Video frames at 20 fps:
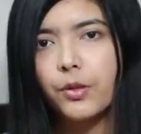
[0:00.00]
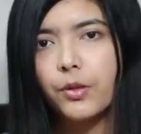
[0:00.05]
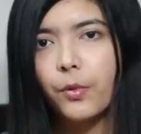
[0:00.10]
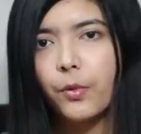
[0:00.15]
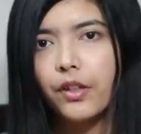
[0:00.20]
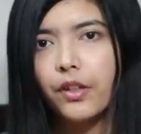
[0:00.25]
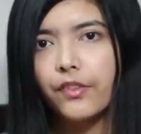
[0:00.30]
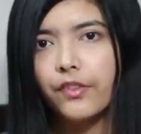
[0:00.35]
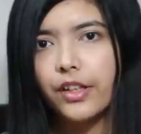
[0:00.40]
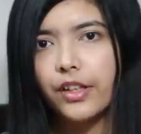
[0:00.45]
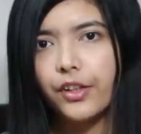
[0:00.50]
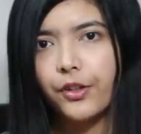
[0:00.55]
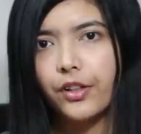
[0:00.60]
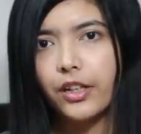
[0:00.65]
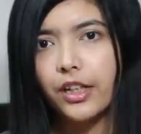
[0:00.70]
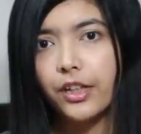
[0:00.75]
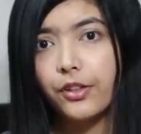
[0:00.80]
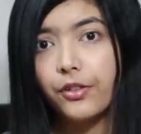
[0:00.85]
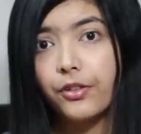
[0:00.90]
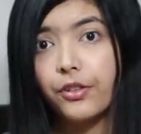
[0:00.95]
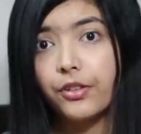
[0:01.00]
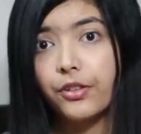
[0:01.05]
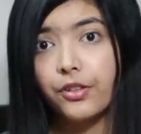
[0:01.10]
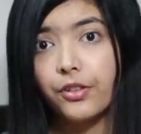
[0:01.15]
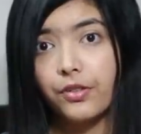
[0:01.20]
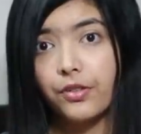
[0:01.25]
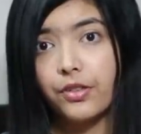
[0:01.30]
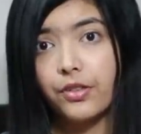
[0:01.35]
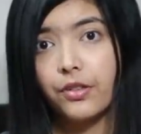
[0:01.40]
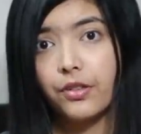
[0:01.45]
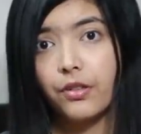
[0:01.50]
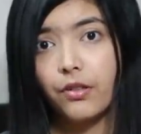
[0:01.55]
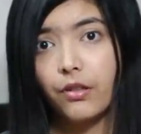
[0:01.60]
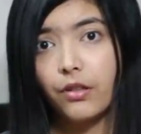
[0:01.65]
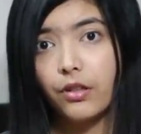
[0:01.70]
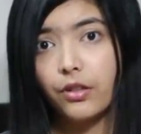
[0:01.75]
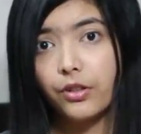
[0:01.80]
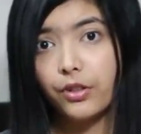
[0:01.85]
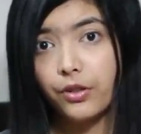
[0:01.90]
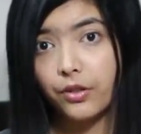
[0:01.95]
So whenever you are introduced
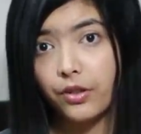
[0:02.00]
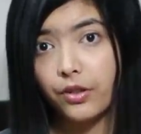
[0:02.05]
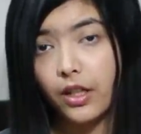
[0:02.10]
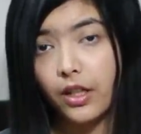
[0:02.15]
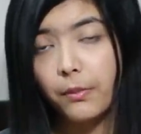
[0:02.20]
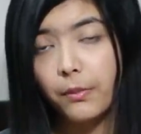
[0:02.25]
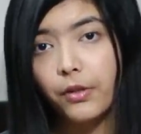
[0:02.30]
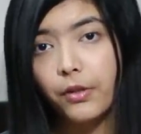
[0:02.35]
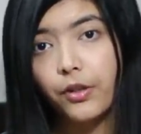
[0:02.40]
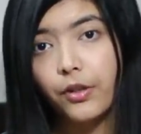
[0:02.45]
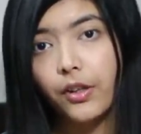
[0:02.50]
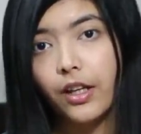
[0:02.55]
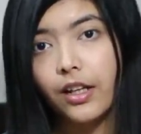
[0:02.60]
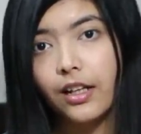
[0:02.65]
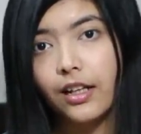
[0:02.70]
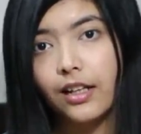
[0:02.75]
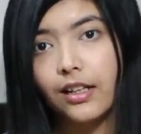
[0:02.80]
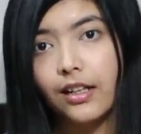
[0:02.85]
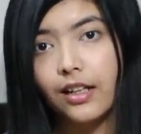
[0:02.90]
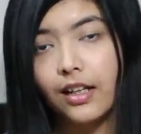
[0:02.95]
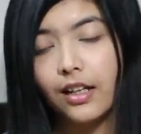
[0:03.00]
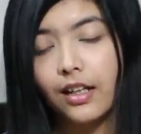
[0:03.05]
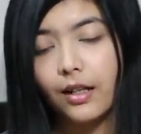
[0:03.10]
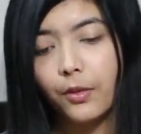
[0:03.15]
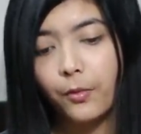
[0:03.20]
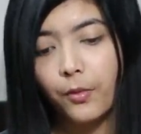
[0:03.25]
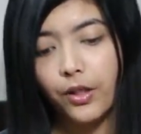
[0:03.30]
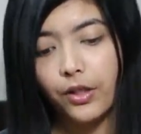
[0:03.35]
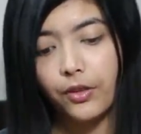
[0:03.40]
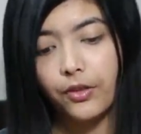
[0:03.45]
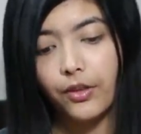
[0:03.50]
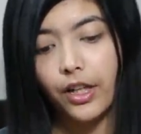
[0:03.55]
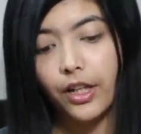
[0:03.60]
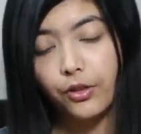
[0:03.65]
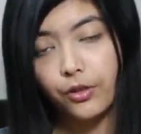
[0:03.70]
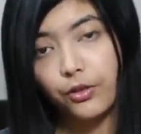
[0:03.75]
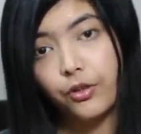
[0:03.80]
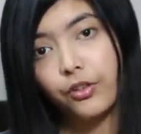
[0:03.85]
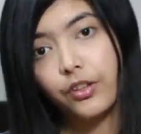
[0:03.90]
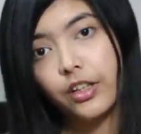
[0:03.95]
to them, you can uh, when you
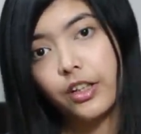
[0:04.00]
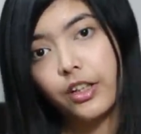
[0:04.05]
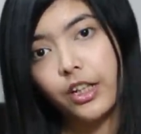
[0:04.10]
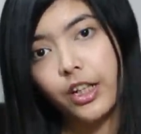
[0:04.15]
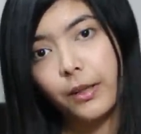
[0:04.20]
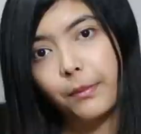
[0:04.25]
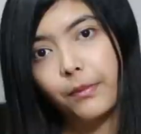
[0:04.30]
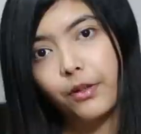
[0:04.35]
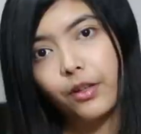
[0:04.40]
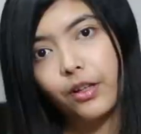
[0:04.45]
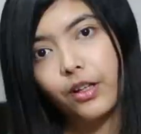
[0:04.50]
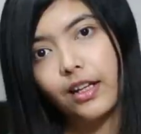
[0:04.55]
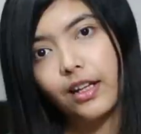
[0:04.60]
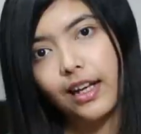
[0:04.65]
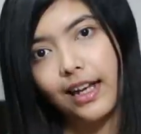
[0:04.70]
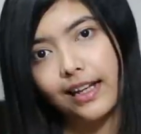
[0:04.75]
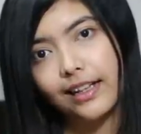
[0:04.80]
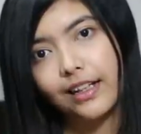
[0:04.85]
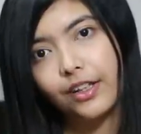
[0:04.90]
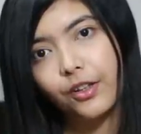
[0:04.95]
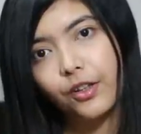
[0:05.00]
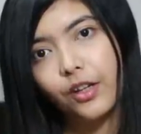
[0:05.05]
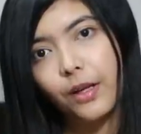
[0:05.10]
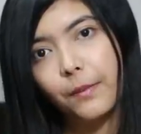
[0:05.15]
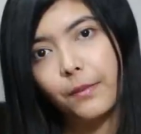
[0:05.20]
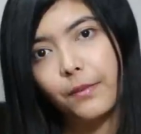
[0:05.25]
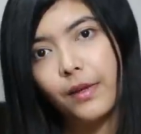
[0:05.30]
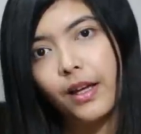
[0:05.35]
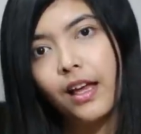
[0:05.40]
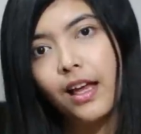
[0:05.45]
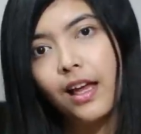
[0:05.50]
get to know their name, like you can